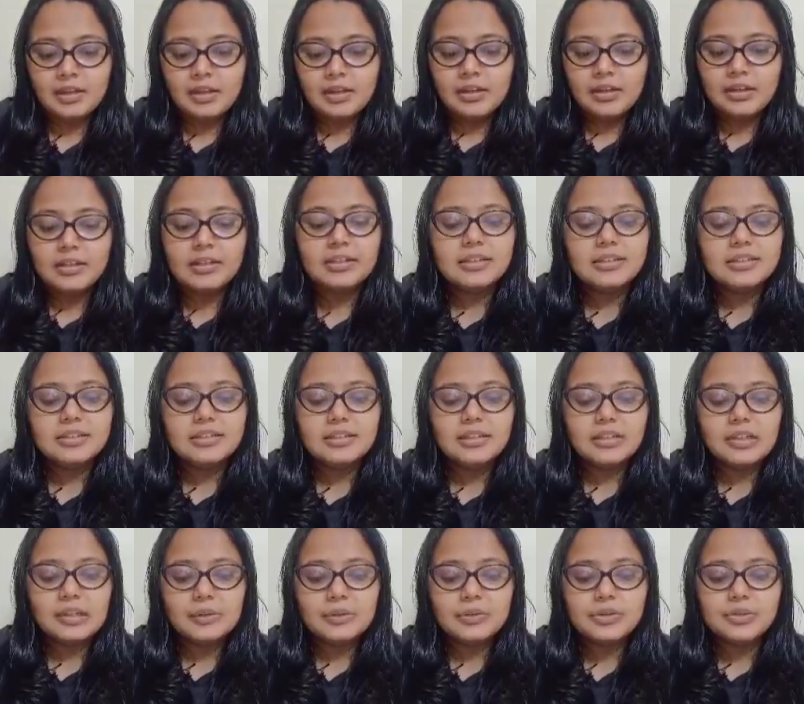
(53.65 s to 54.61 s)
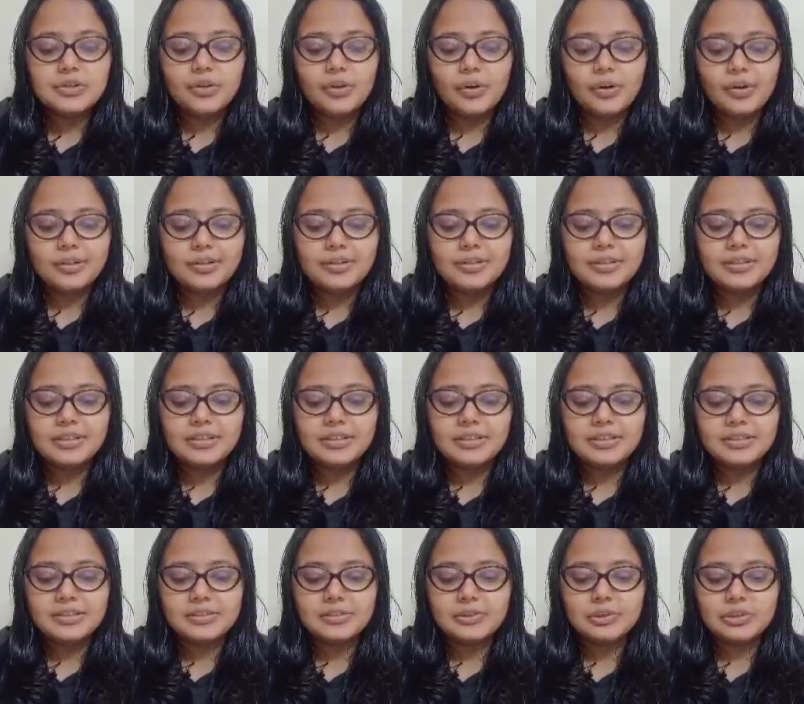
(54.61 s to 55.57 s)
It includes all the
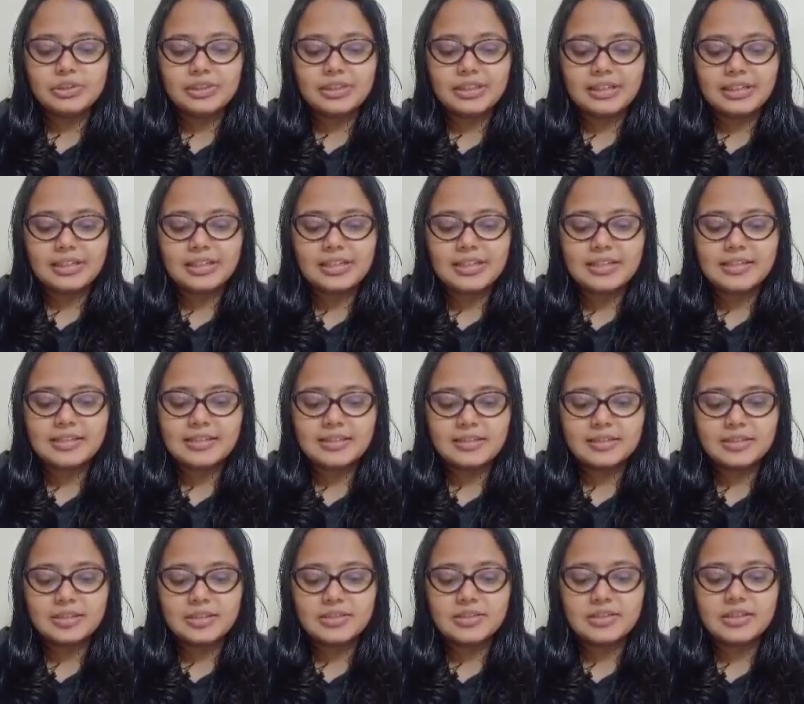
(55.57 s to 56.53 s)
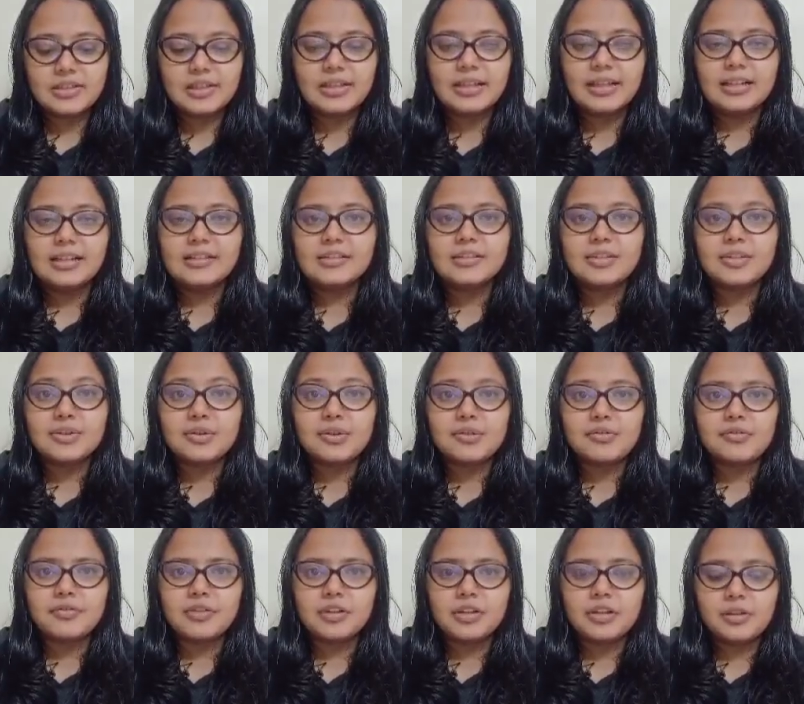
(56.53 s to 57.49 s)
renowned techniques such as the analysis of
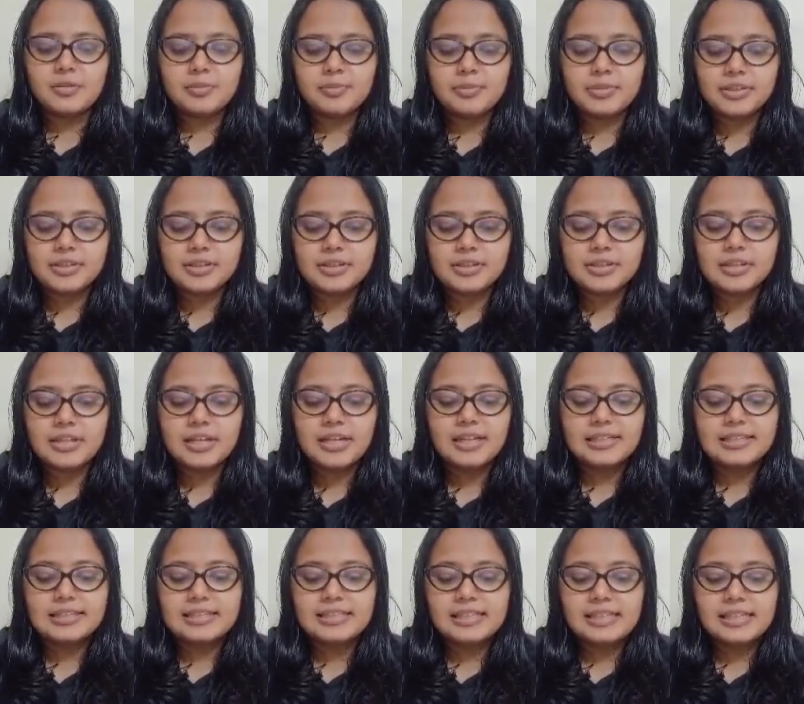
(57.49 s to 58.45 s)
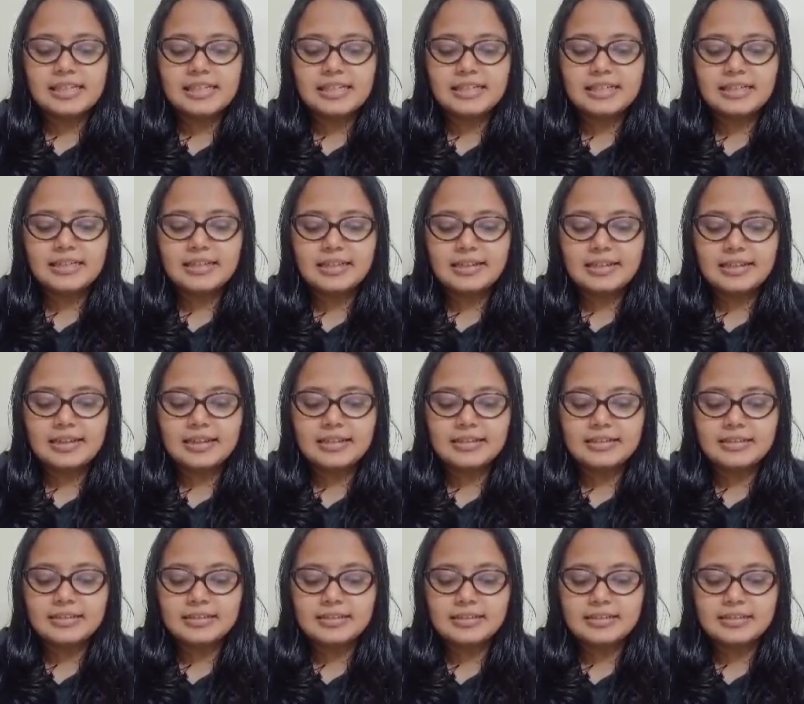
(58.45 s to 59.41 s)
fingerprints, DNA
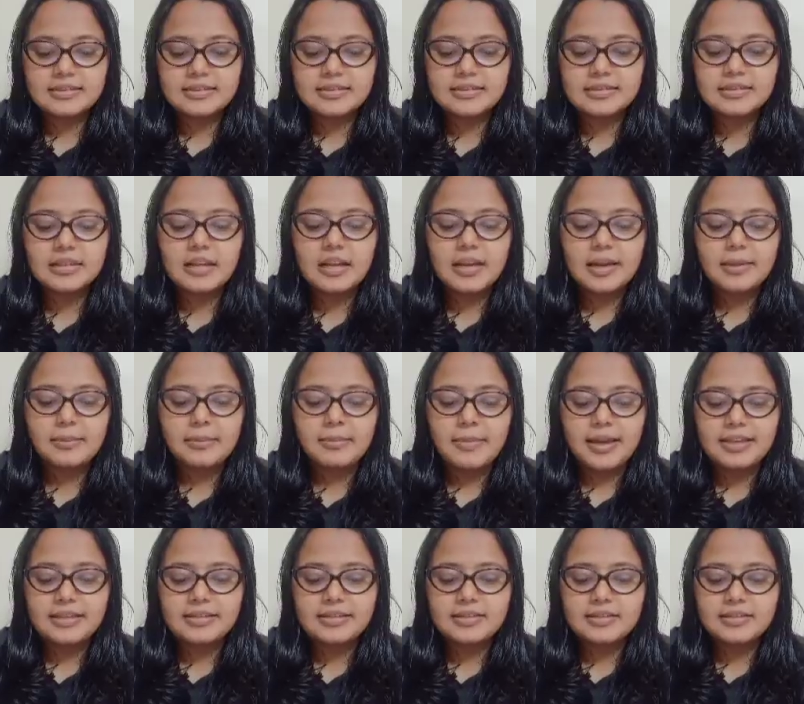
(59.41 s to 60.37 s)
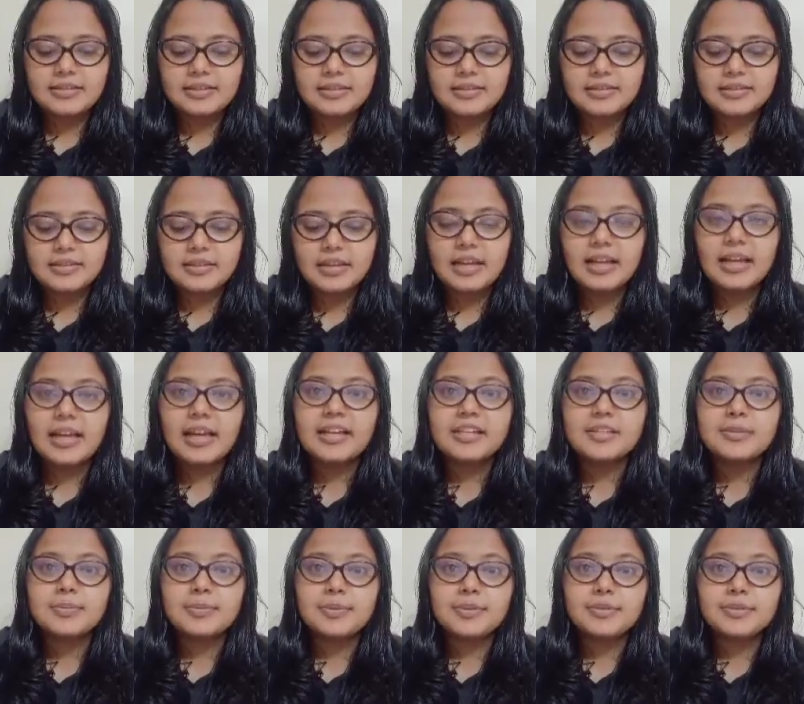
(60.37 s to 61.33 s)
analysis, ballistics,
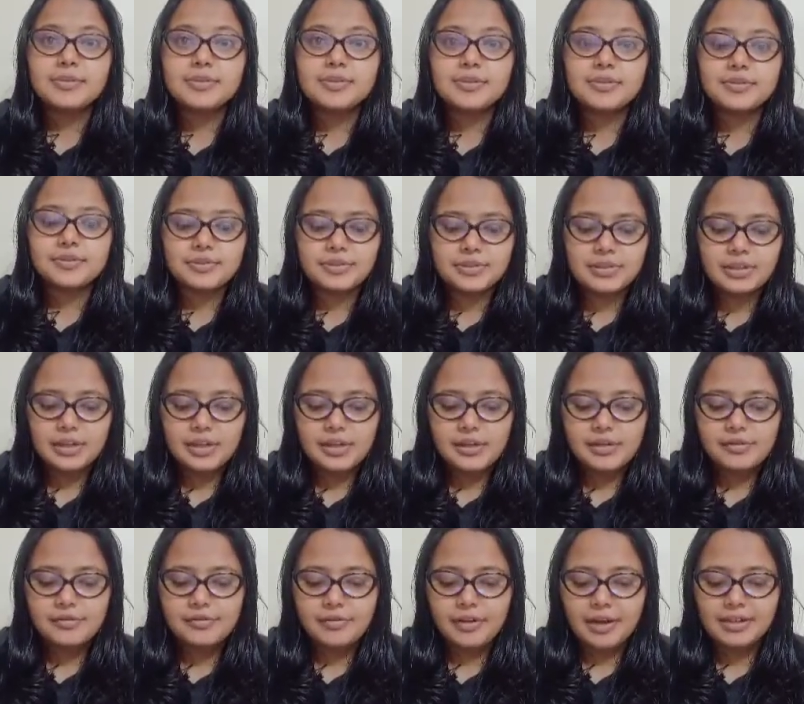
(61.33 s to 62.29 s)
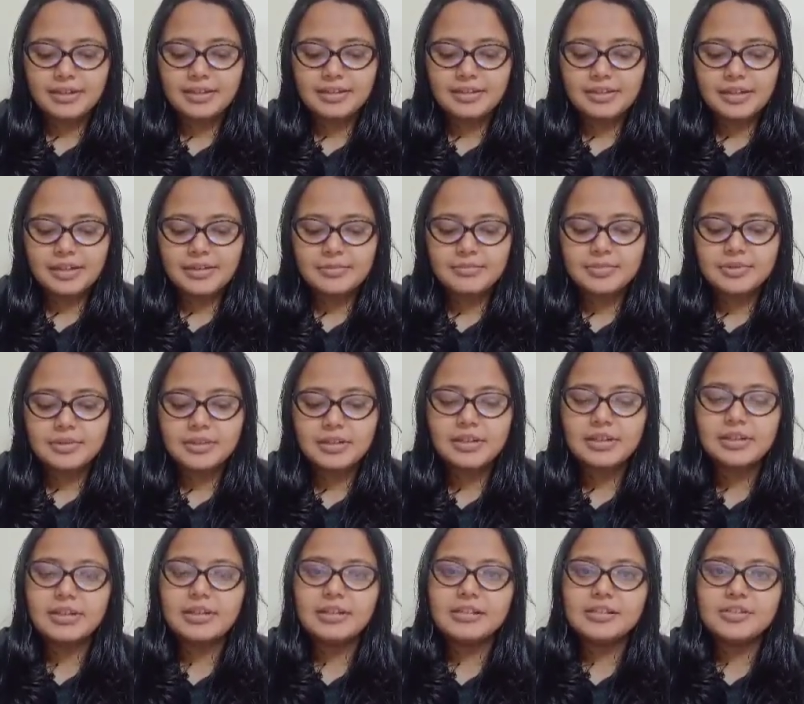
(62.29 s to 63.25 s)
explosives, firearms,
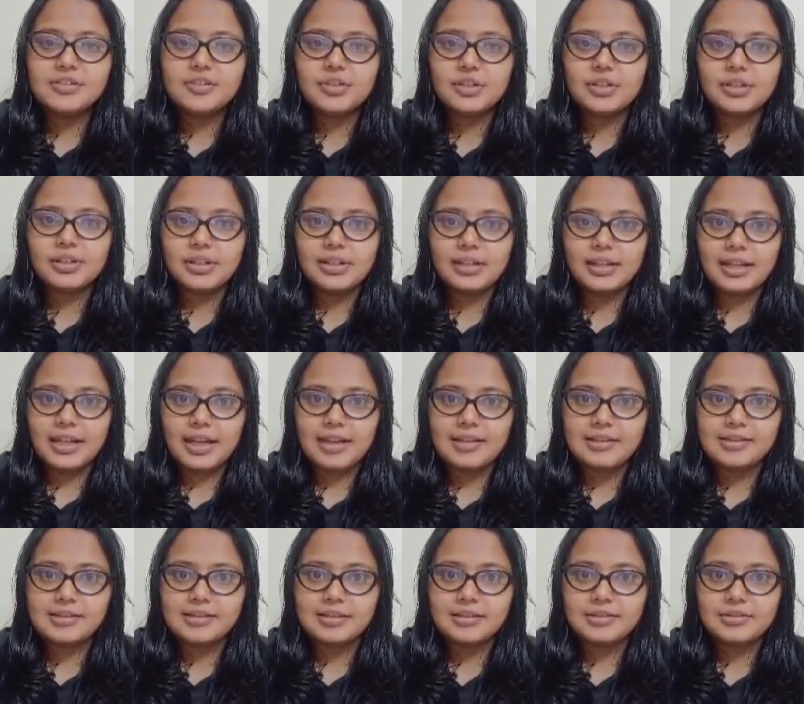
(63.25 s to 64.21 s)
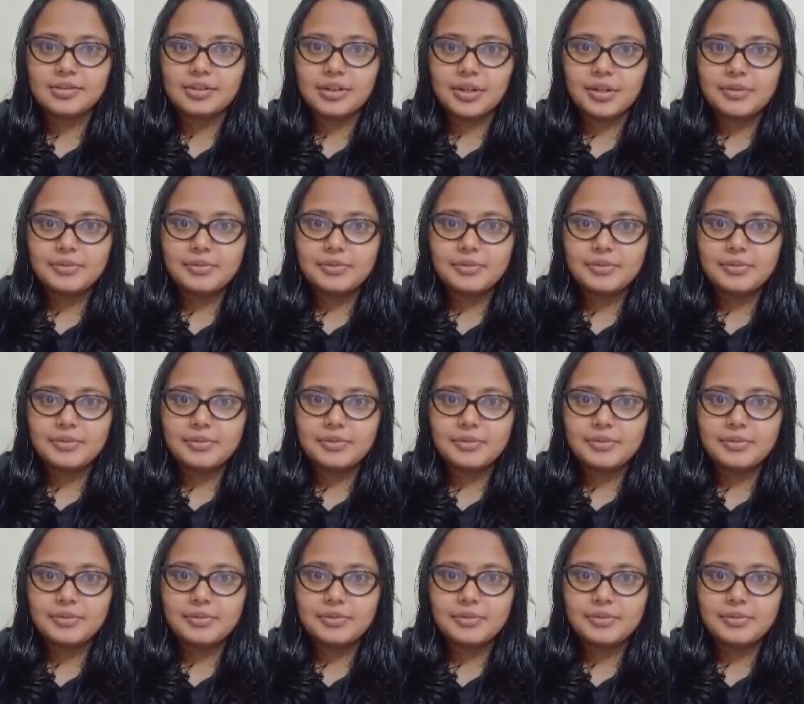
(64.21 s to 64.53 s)
culture, etc.